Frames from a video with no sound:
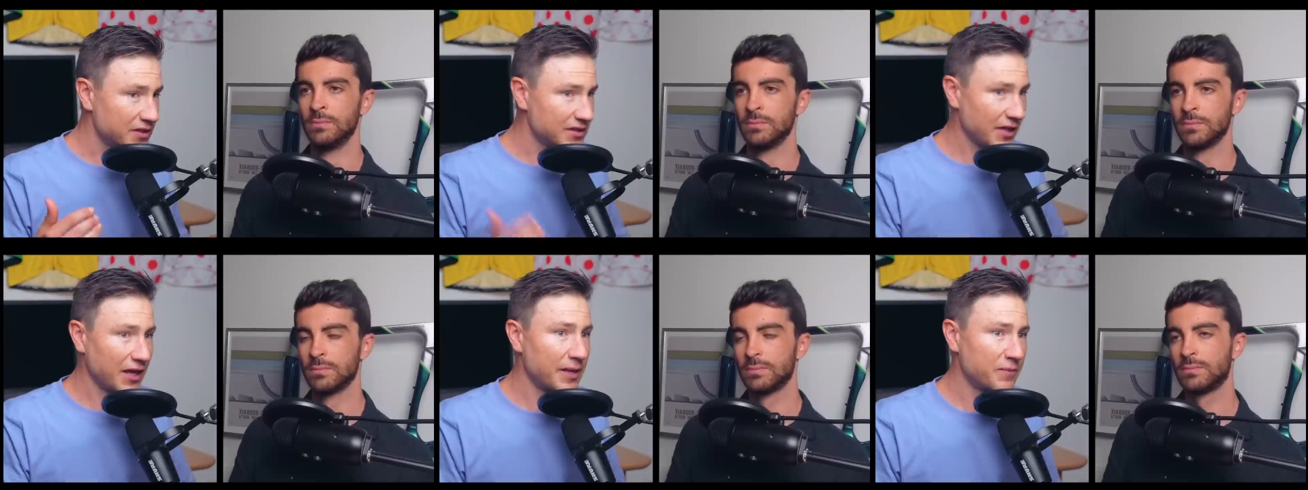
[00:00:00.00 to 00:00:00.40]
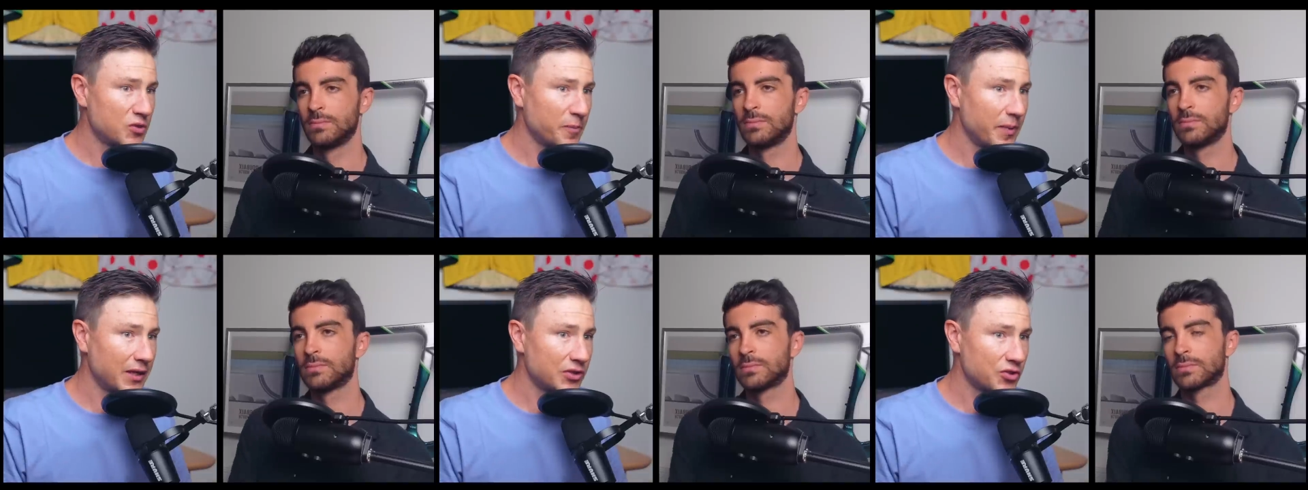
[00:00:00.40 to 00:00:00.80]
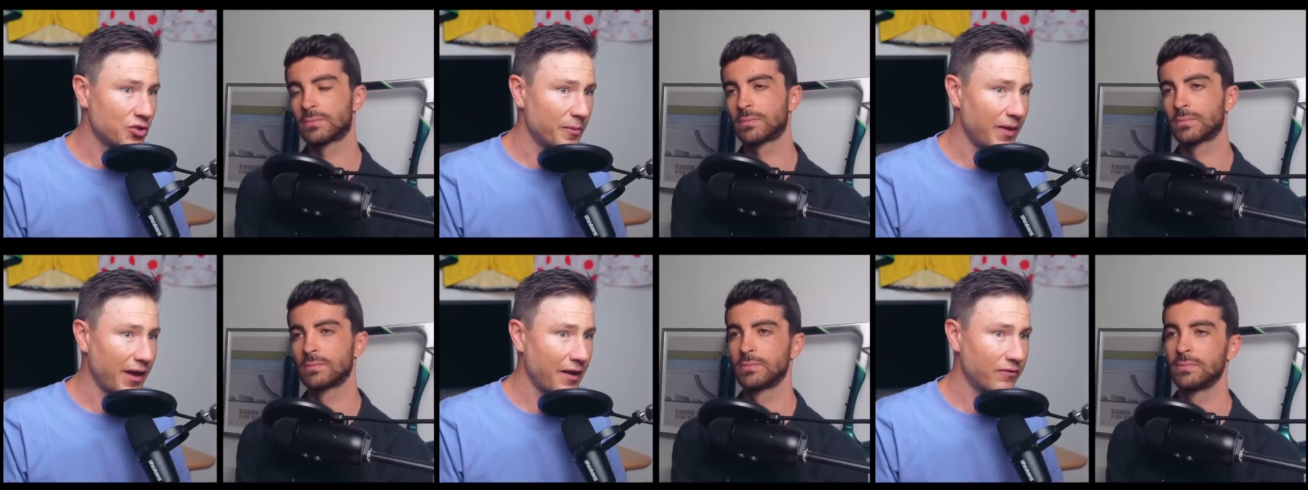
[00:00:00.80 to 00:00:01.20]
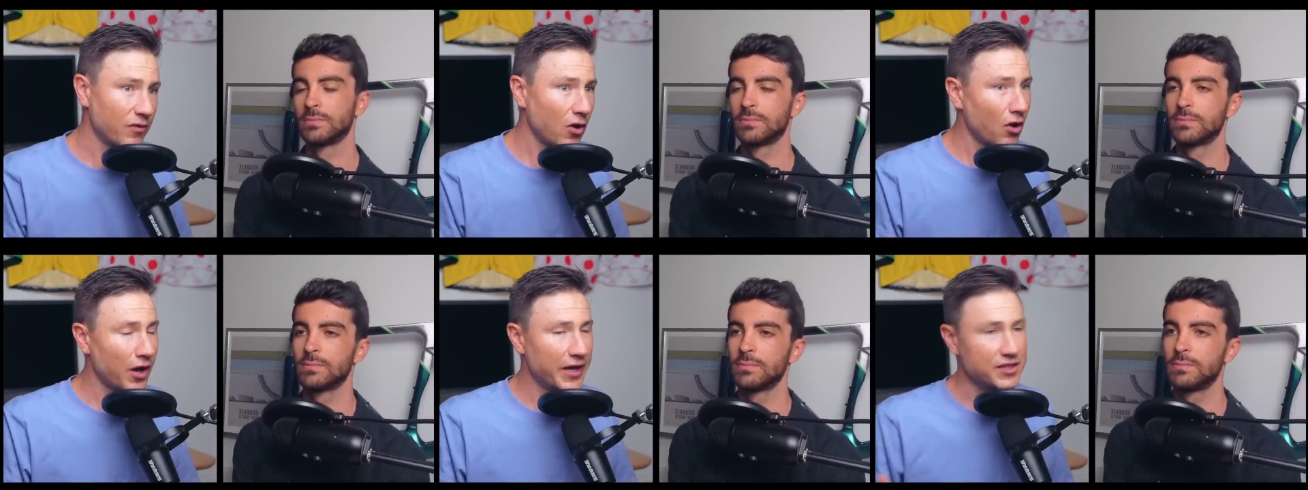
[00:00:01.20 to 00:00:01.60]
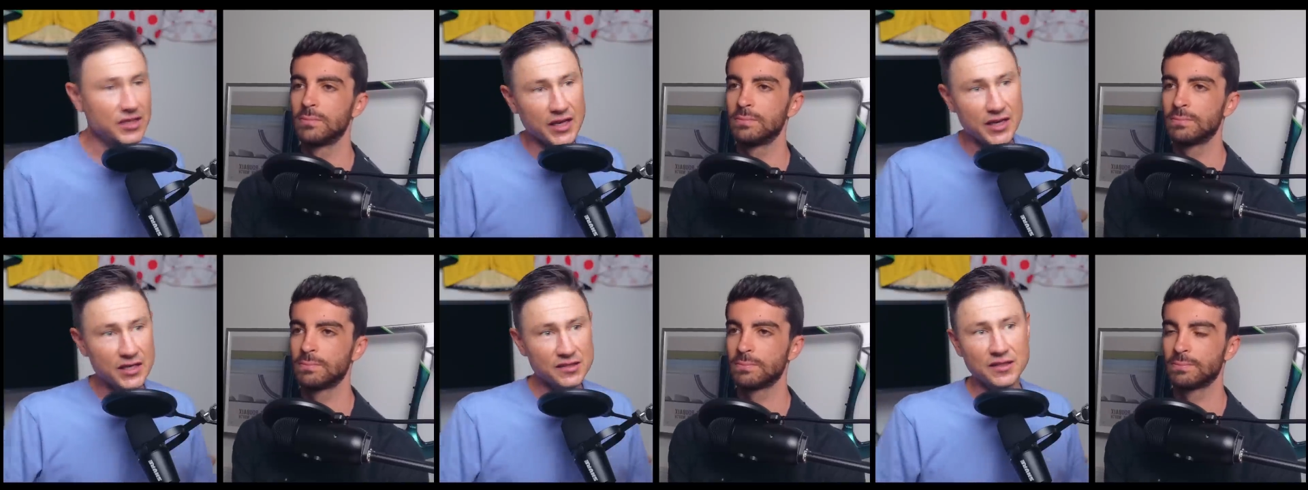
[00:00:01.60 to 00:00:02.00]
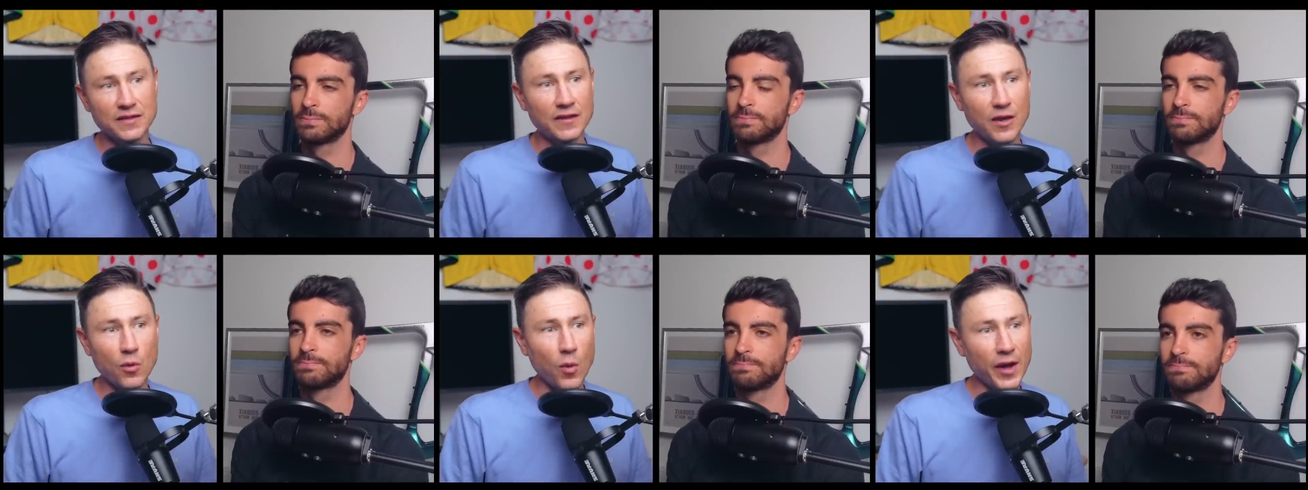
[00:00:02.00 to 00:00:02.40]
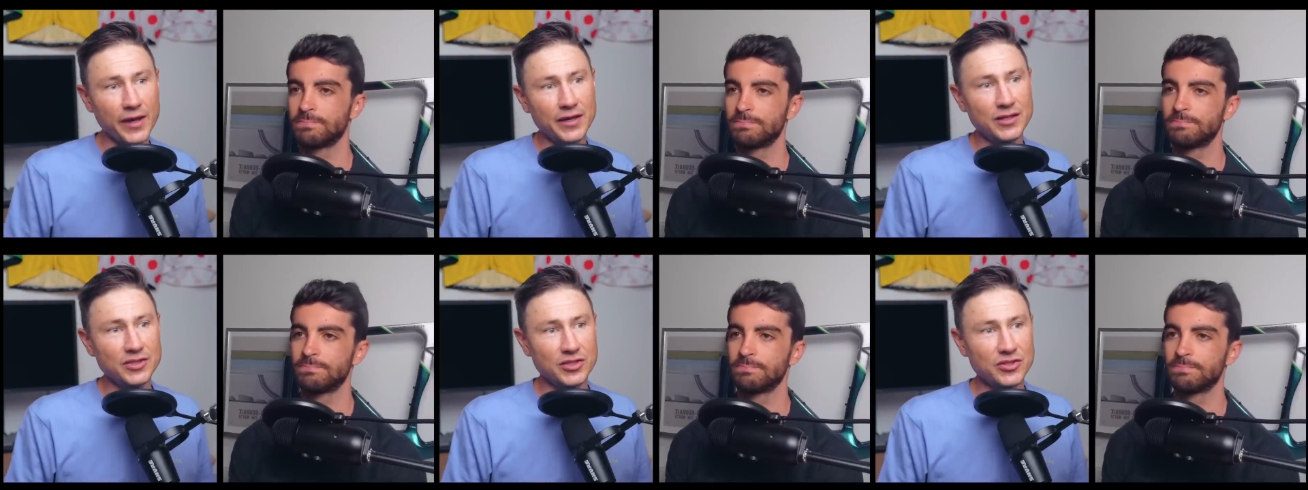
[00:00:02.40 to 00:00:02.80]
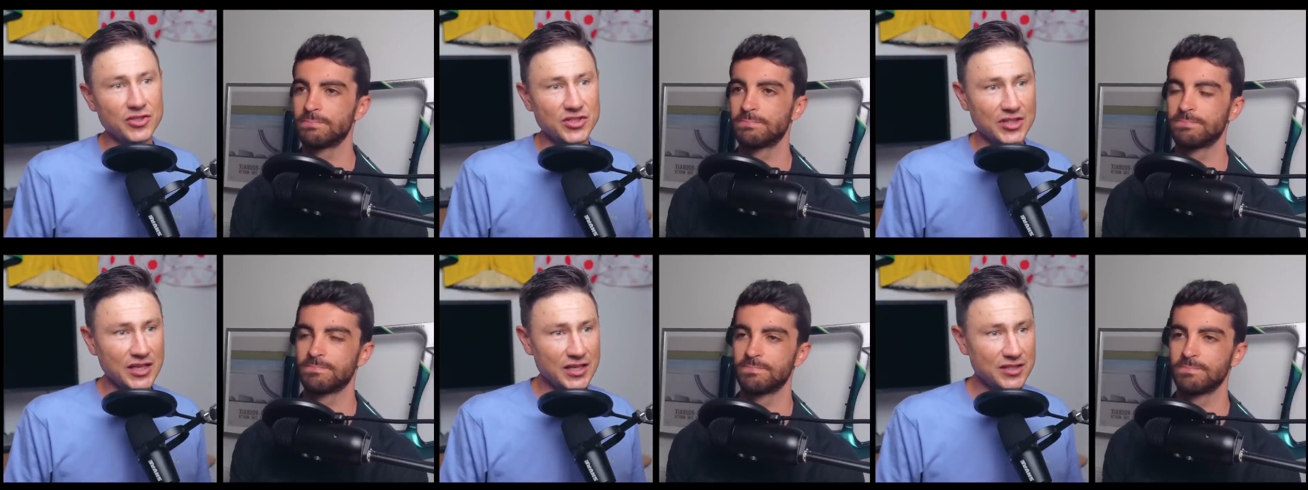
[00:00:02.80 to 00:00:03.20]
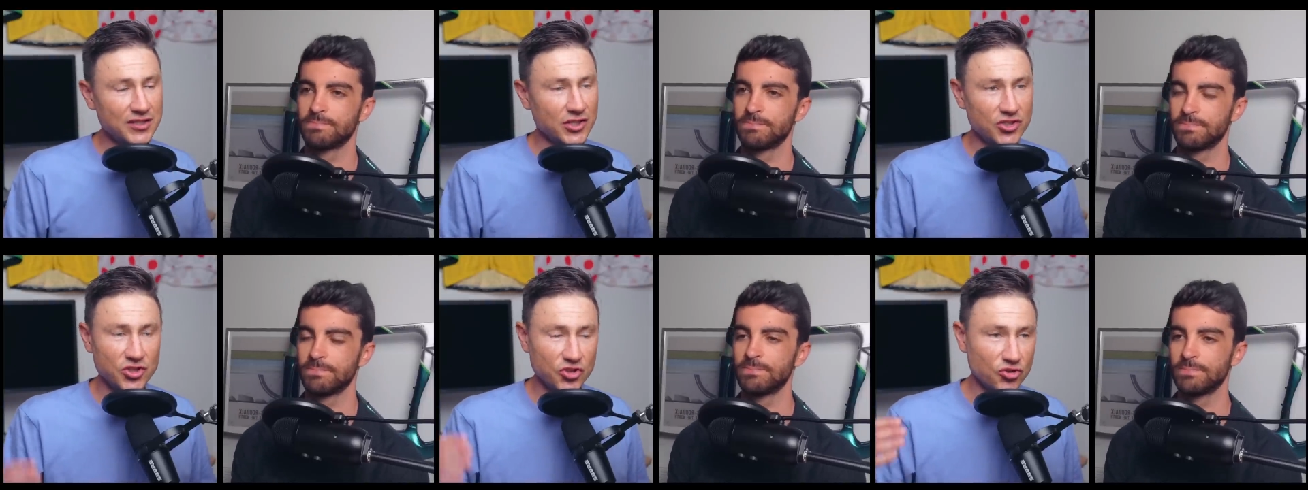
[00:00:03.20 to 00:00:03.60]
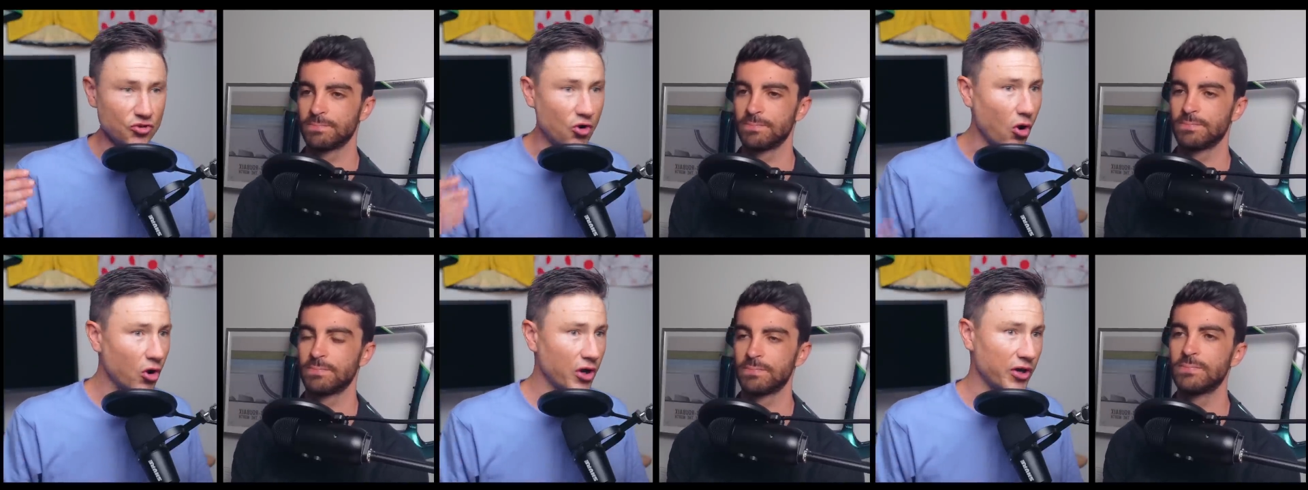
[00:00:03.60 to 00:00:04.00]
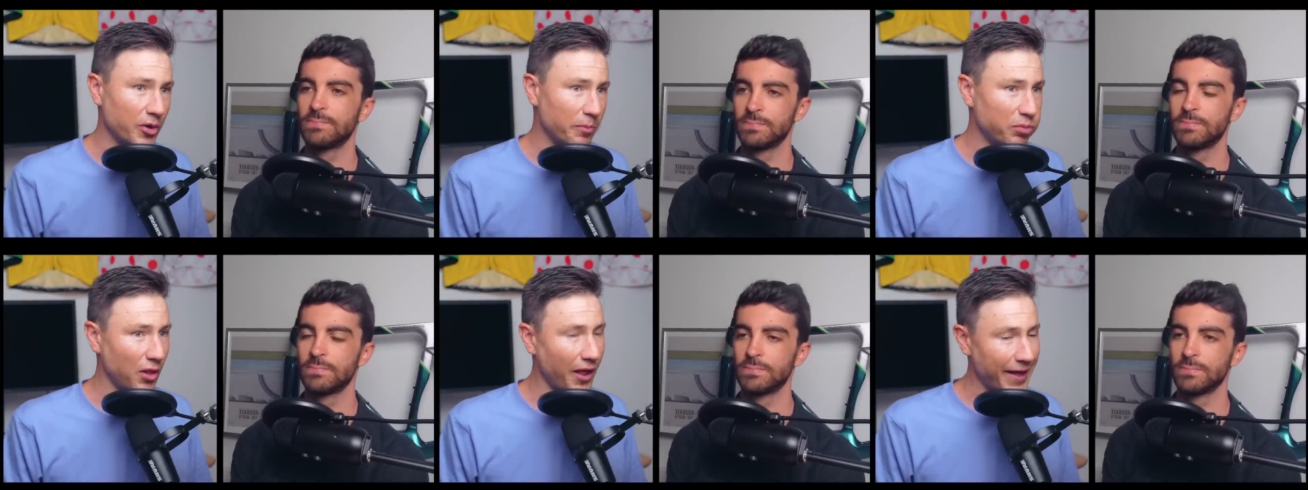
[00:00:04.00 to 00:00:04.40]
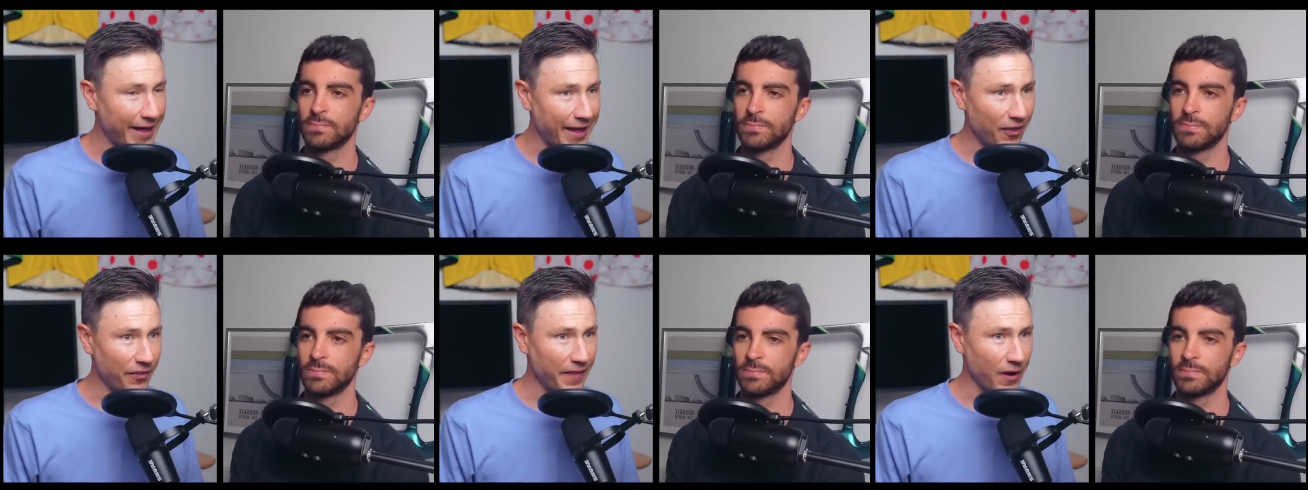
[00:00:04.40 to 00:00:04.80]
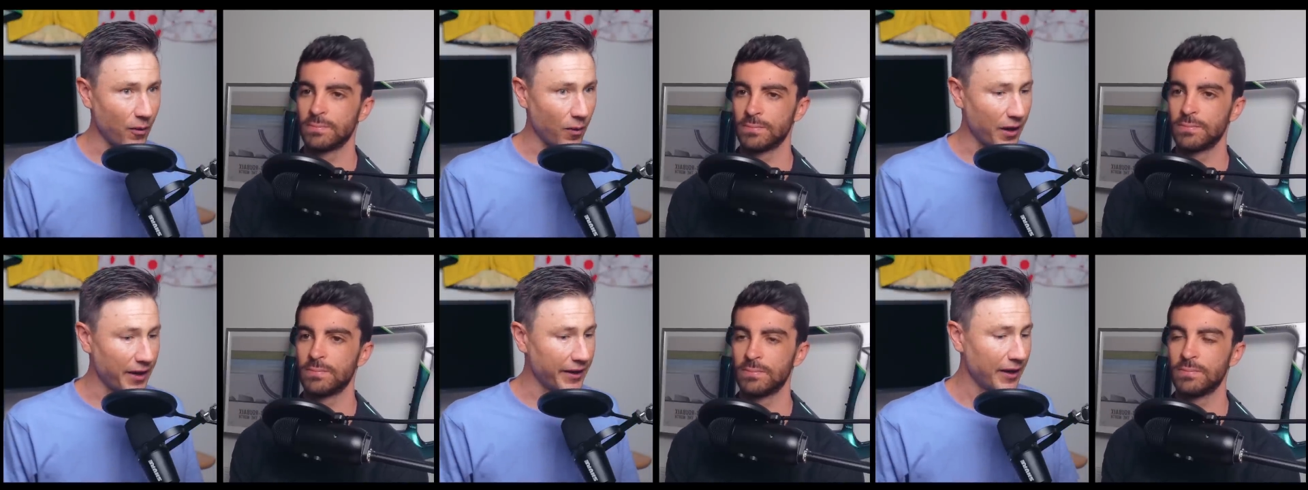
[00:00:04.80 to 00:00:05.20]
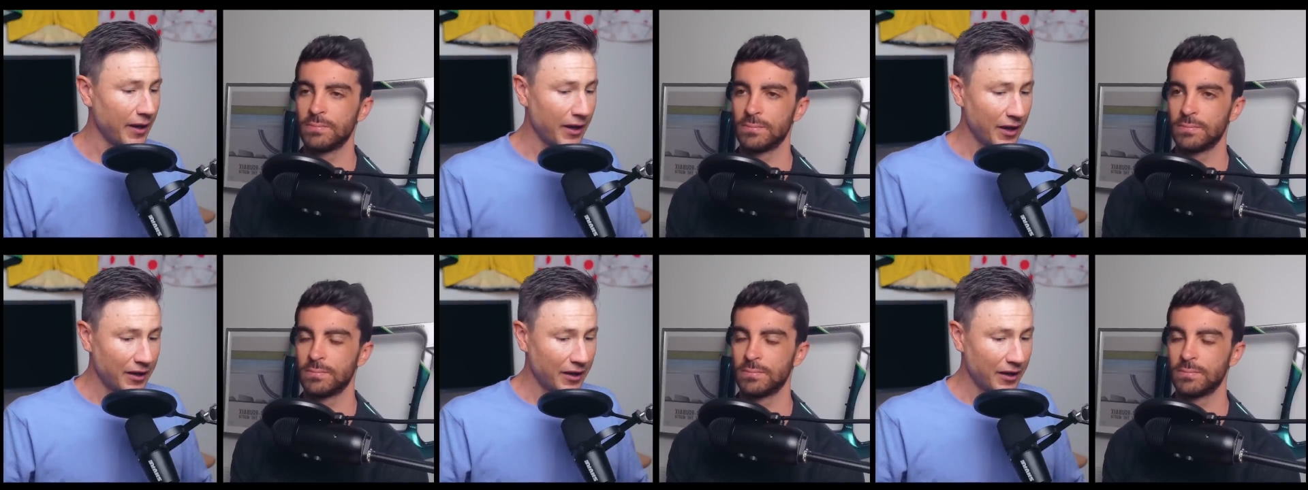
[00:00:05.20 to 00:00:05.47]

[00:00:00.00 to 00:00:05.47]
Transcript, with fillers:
Speaker 1: same spectrum have guys easing their way into the season. It's just not going to play out that way.